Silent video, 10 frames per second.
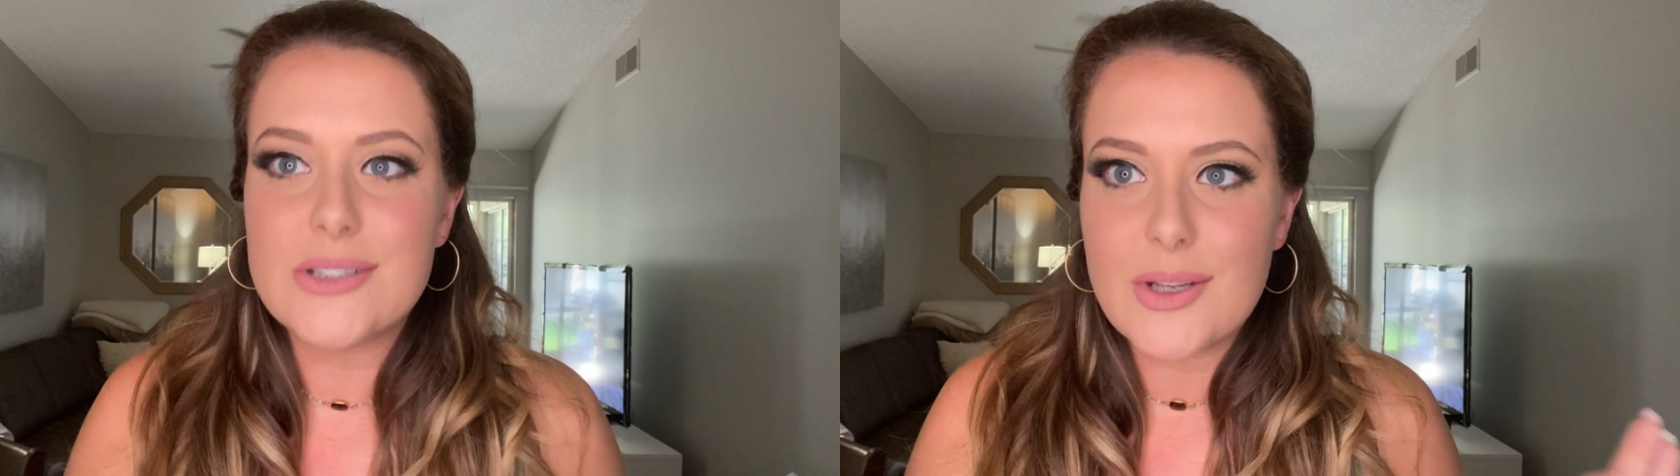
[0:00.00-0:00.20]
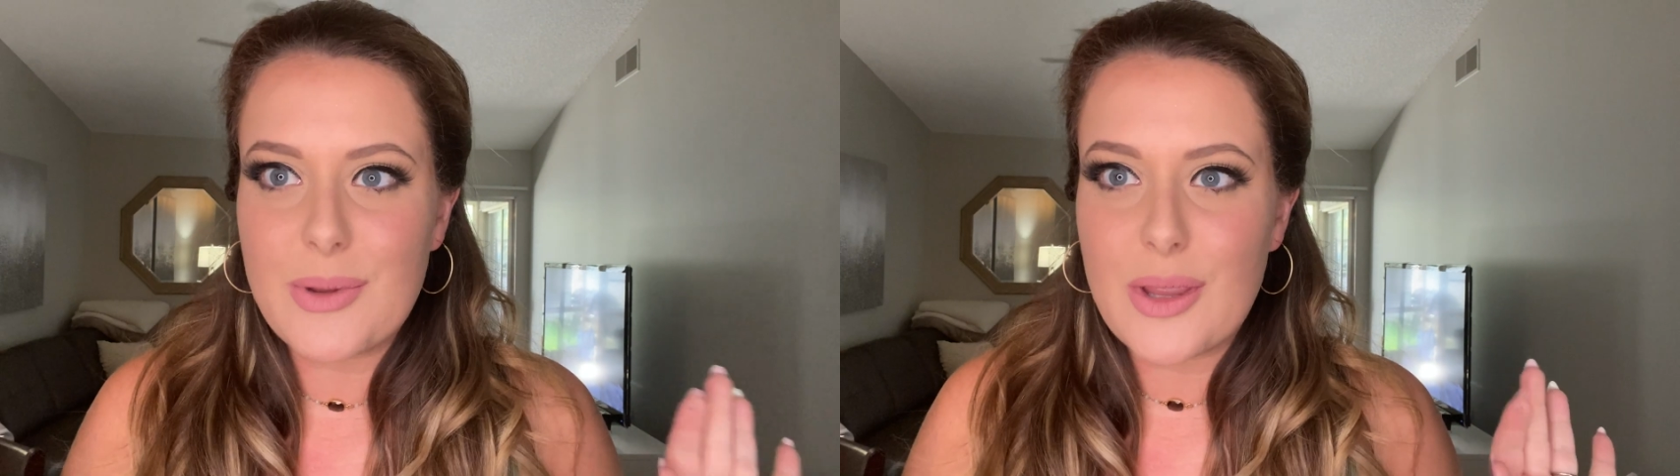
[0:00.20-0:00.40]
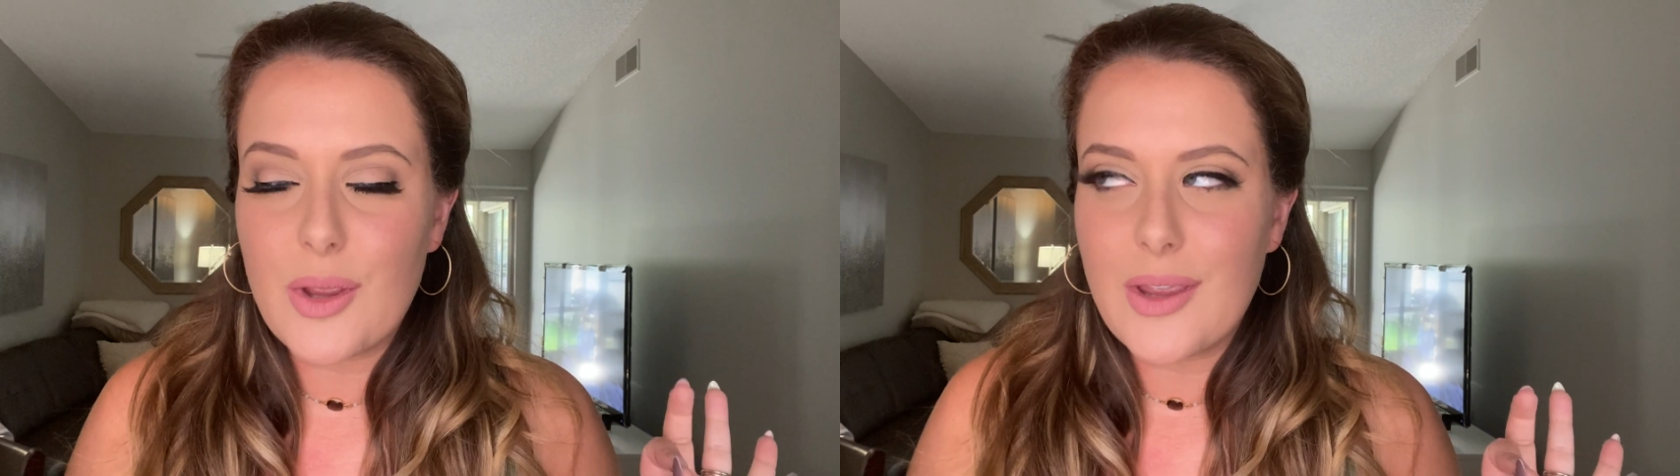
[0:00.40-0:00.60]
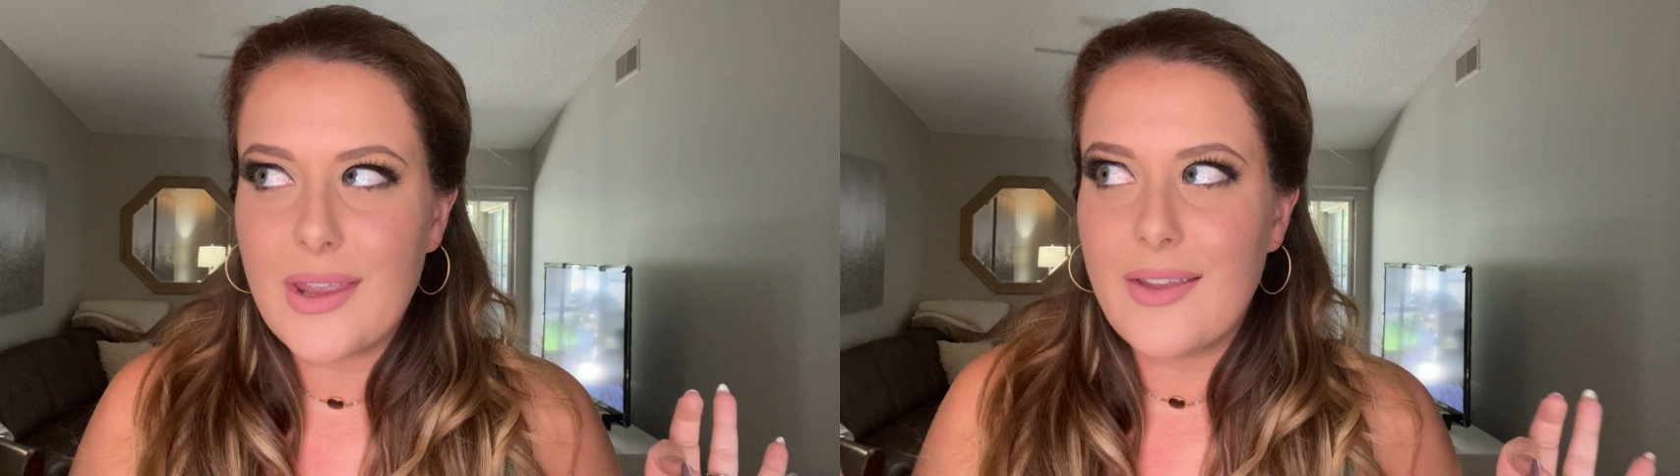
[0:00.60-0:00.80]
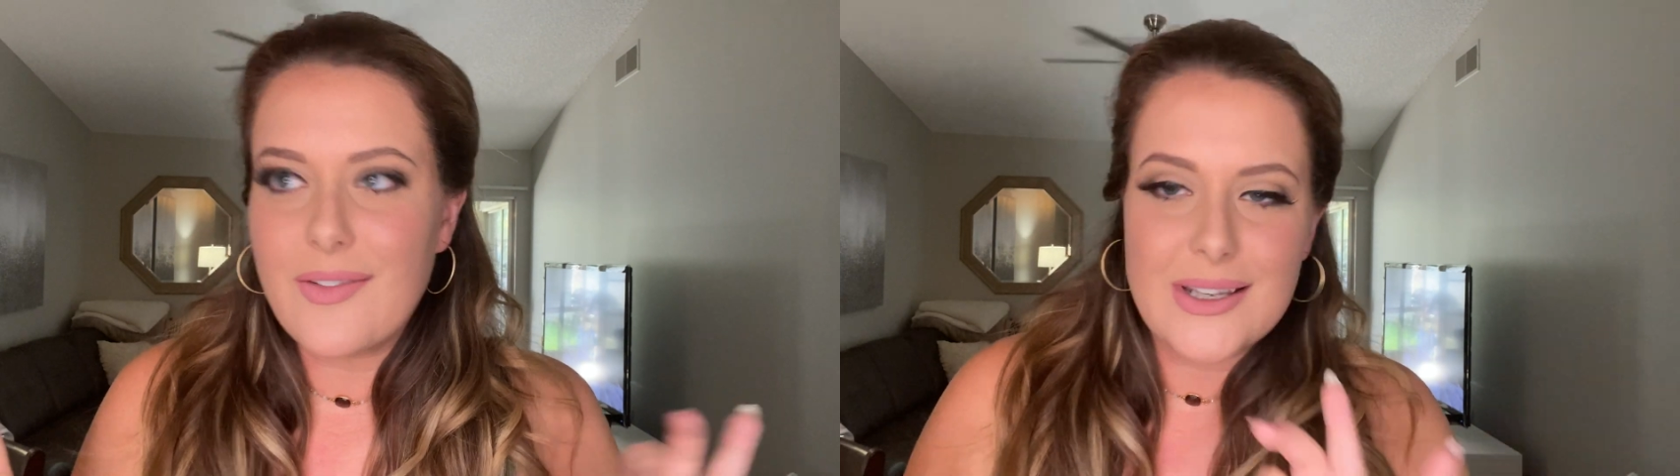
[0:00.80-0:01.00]
it'd be
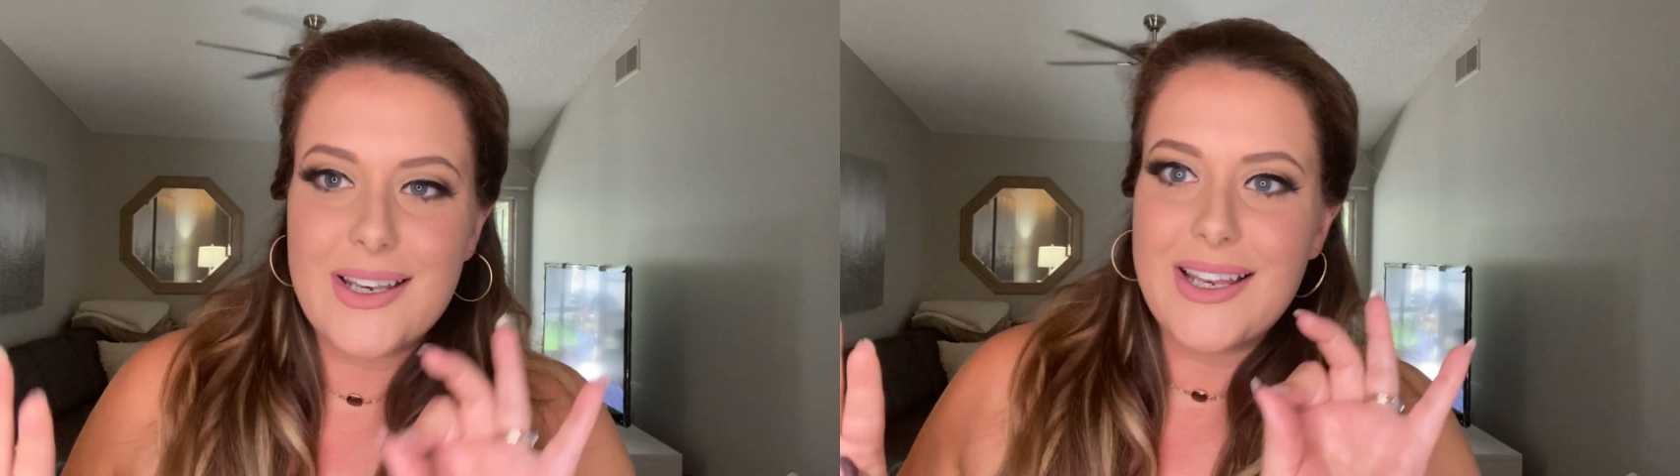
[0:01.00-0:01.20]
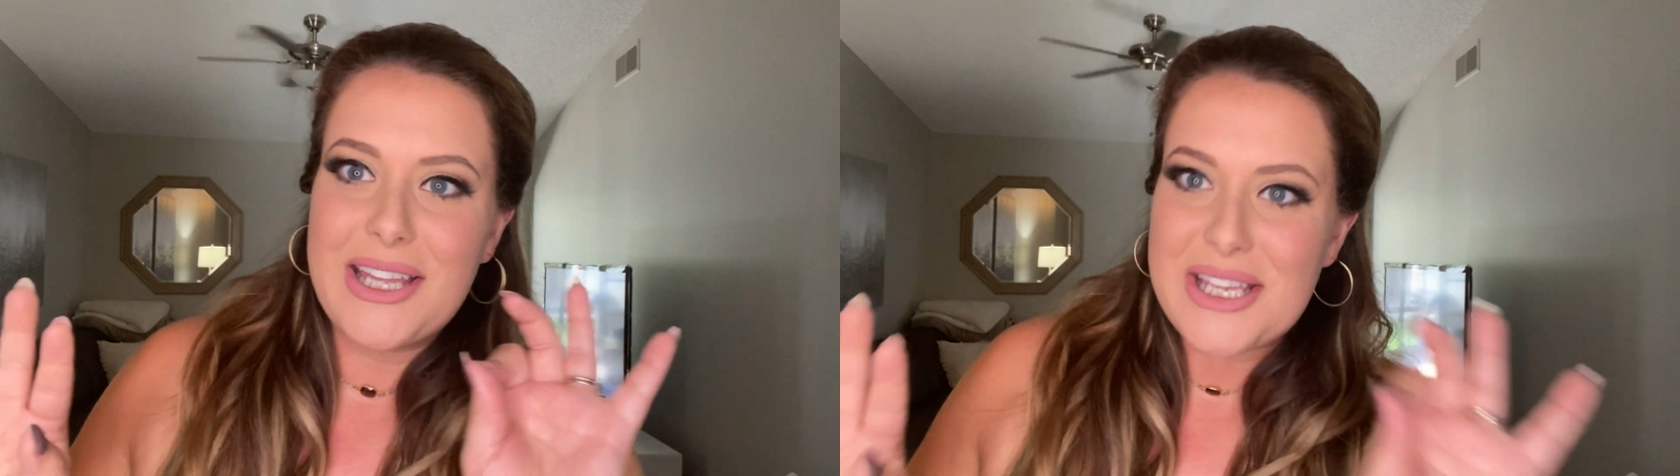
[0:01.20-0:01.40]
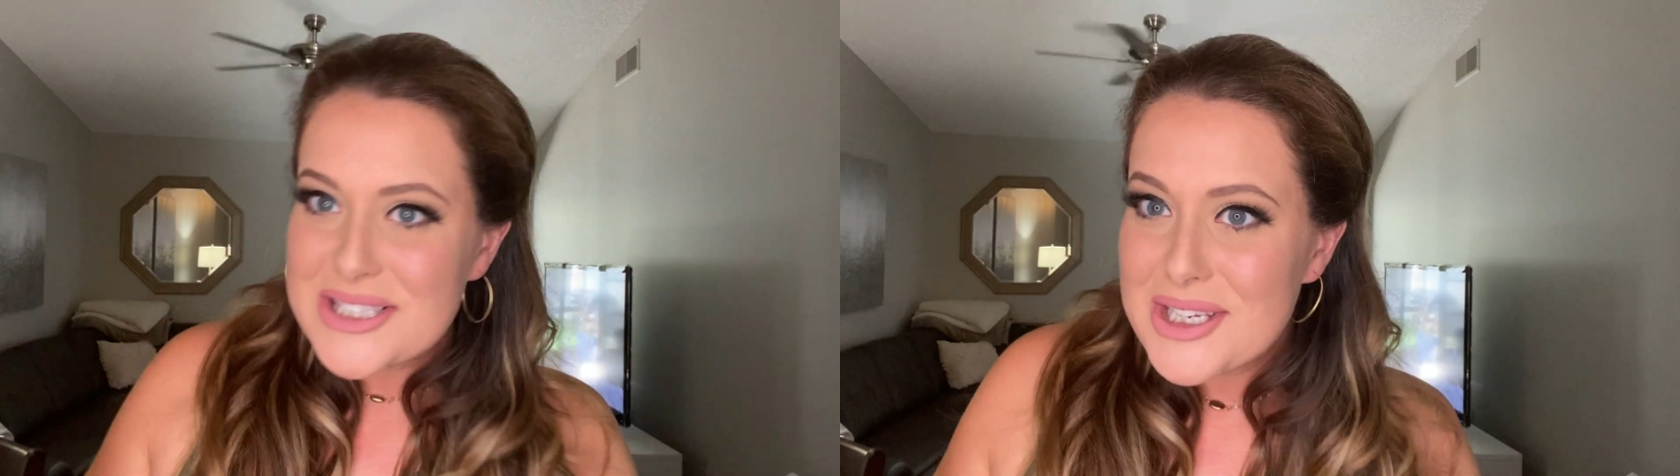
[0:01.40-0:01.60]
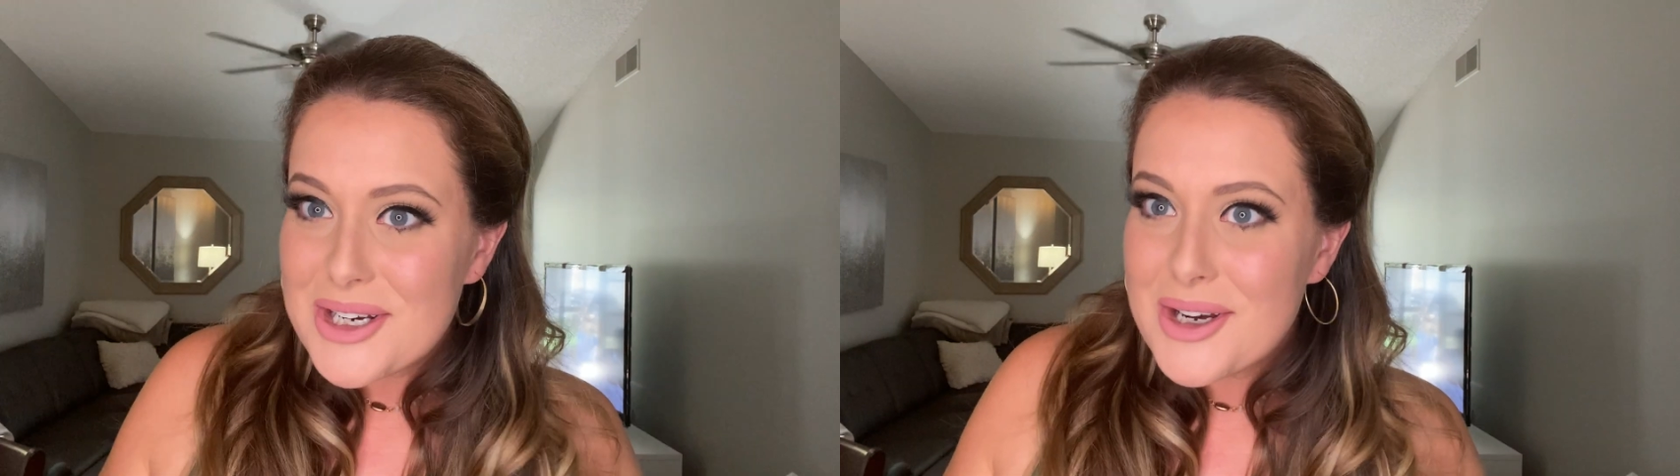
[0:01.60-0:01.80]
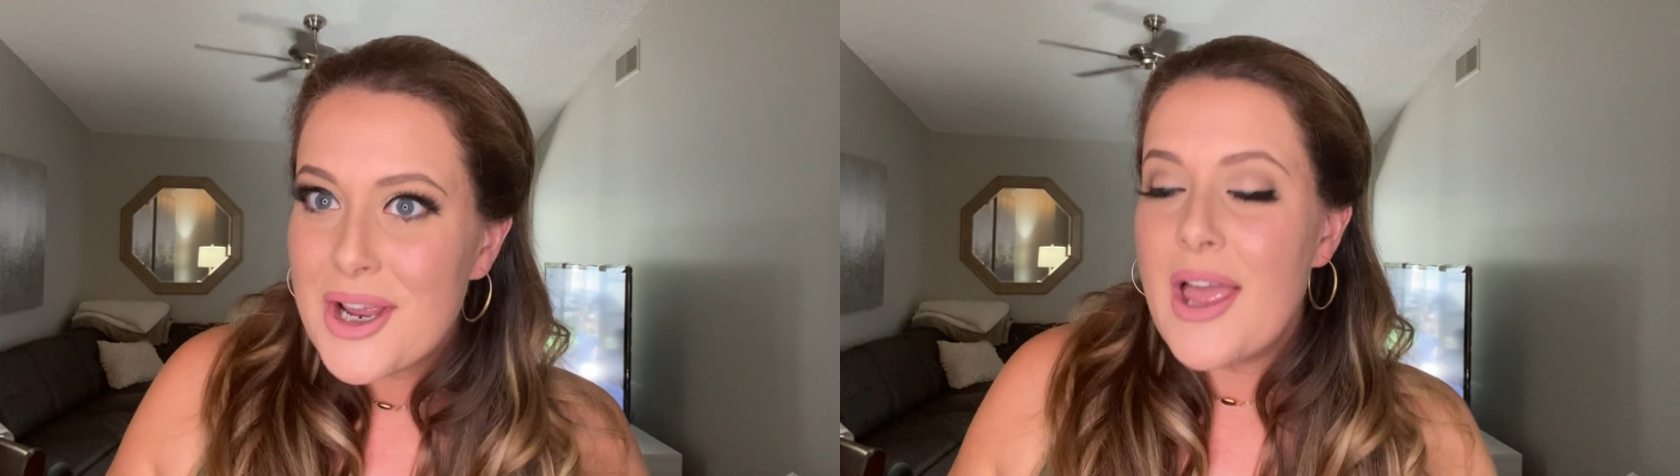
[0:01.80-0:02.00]
even
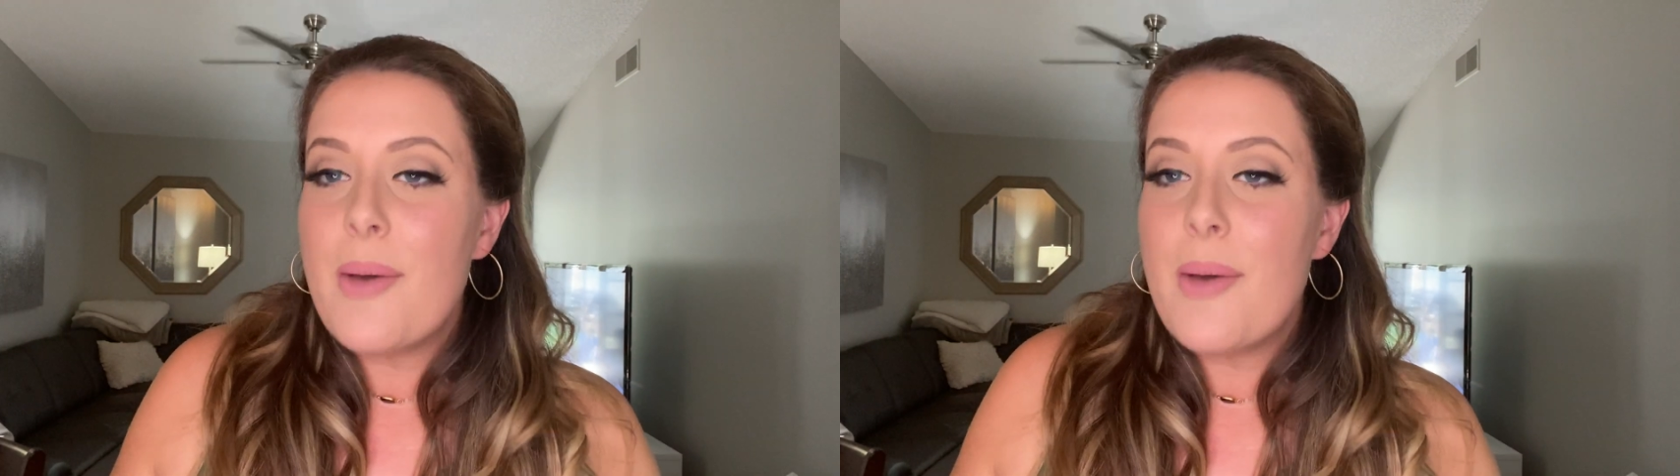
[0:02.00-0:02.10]
easier.